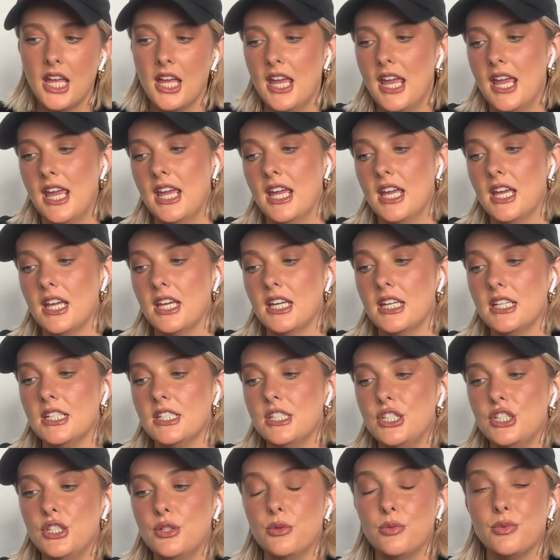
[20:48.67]

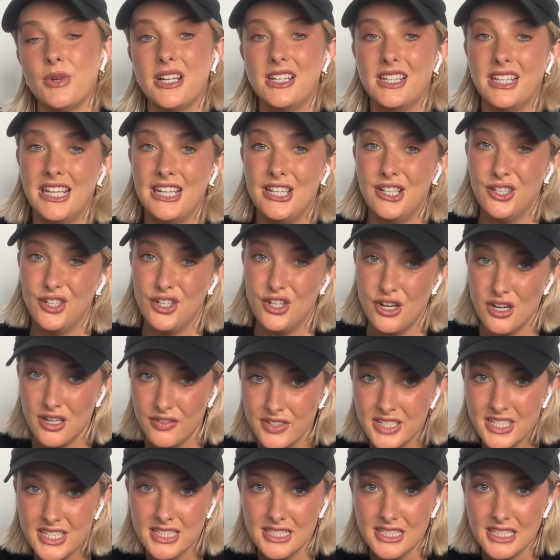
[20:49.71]
and you regulate your
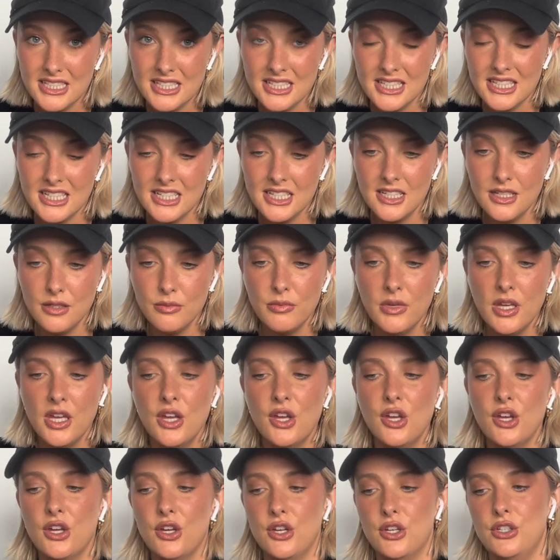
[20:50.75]
nervous system.
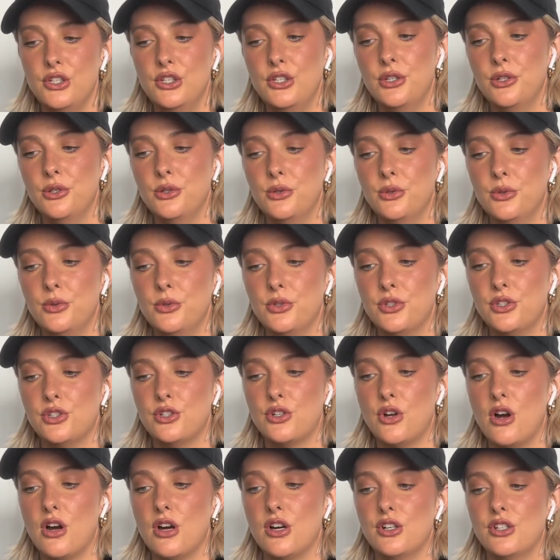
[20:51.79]
You
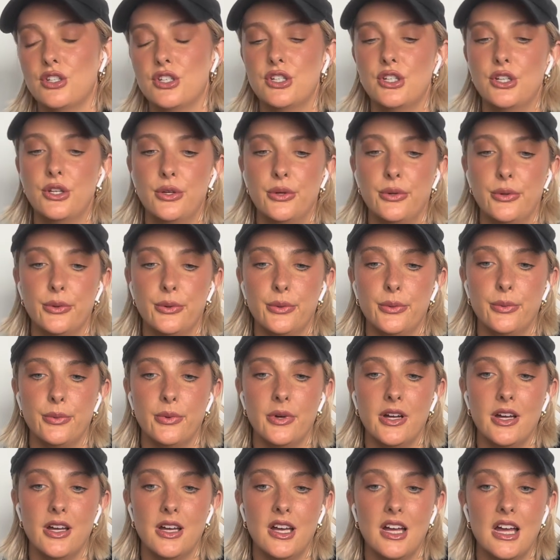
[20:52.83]
start to
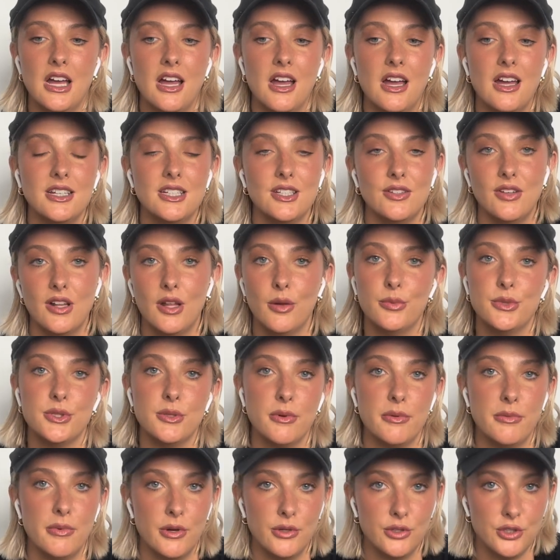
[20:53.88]
develop some
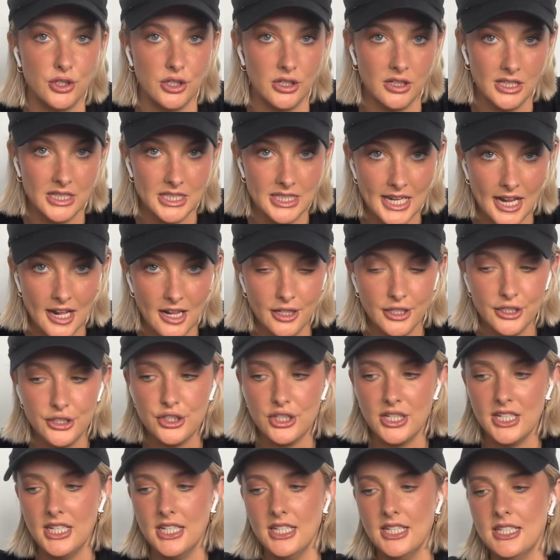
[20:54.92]
emotional
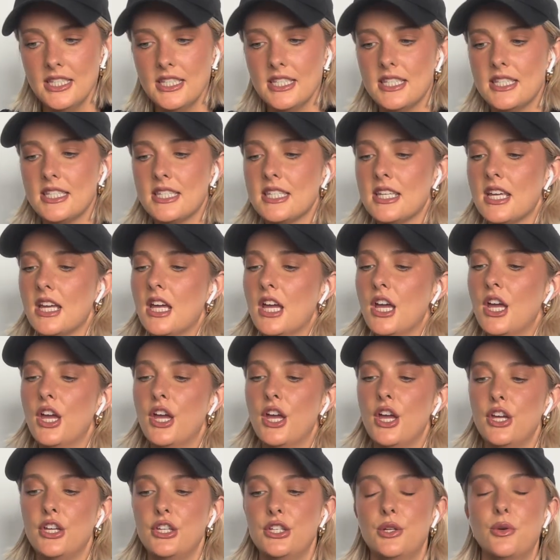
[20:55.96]
intelligence.
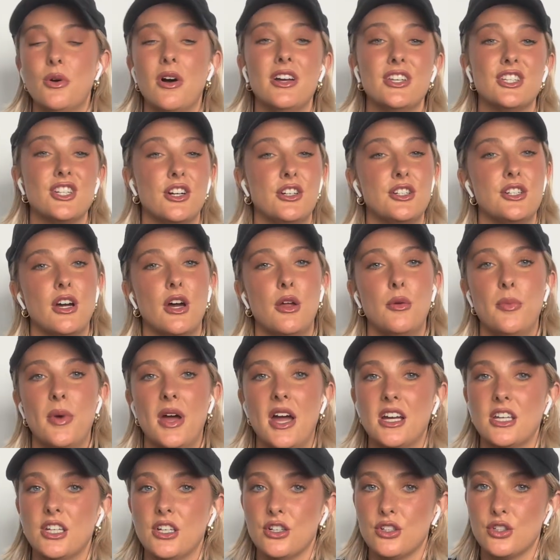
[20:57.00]
You start to
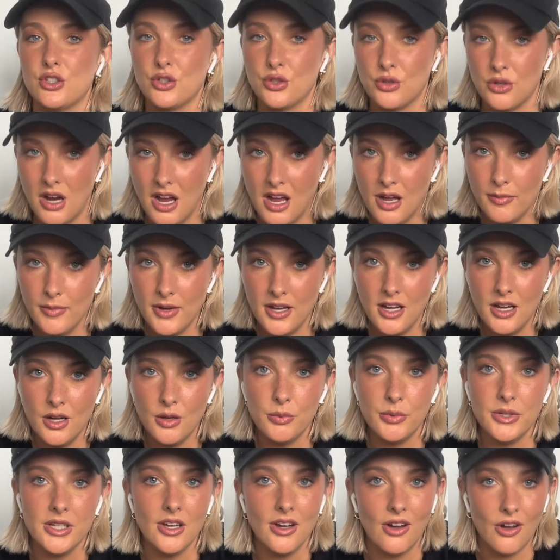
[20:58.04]
unpack your trauma.
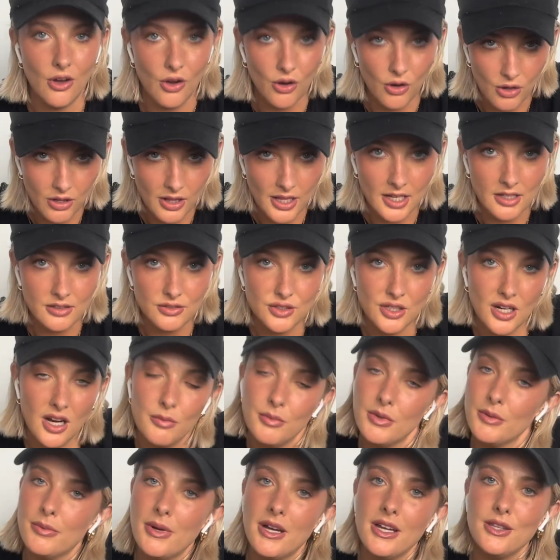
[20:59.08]
We all have
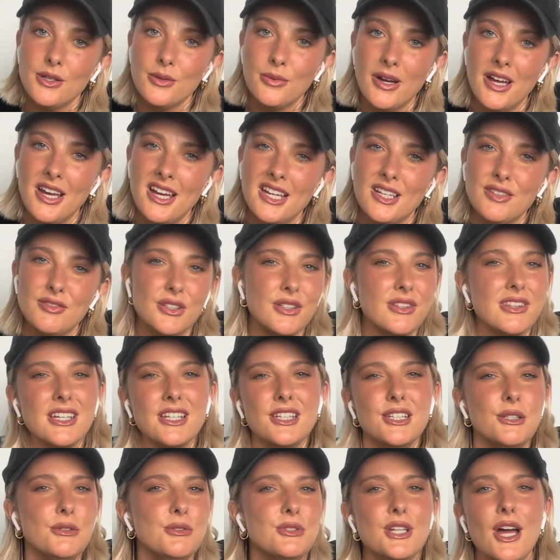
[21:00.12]
trauma, by the way. If you
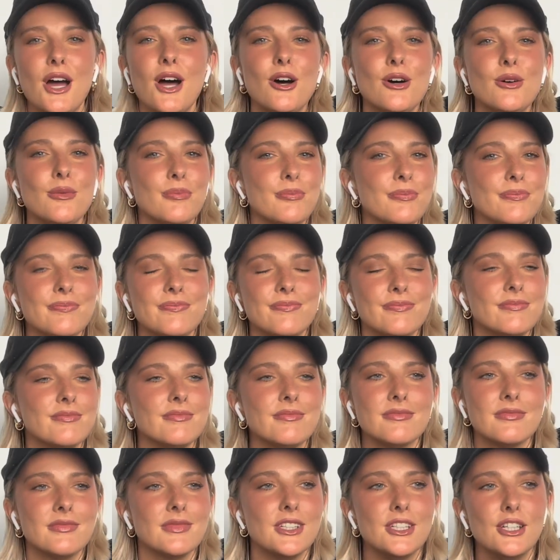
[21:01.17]
think you don't,
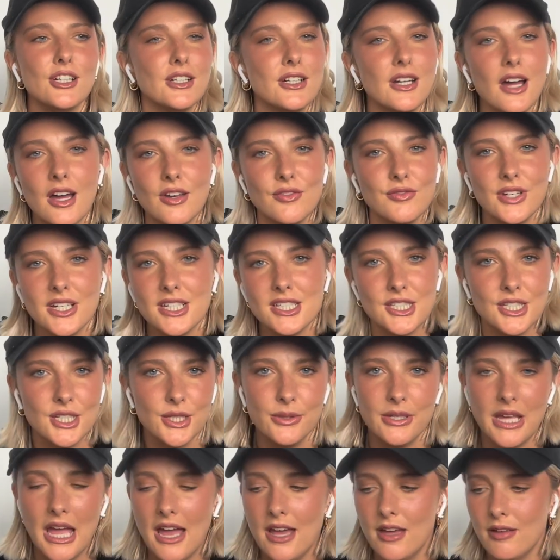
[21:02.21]
you're not in phase 2
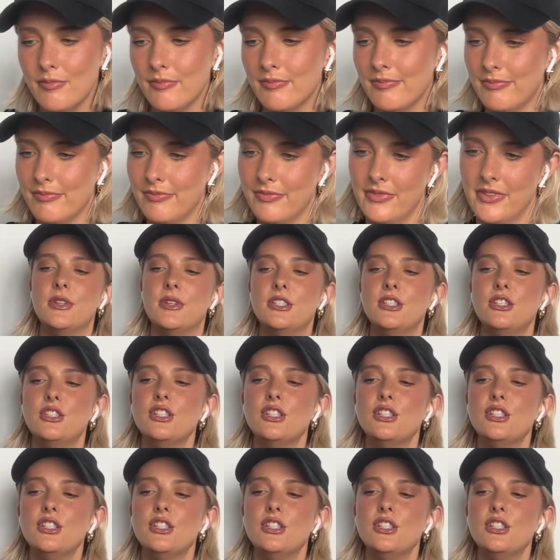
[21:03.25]
yet. This is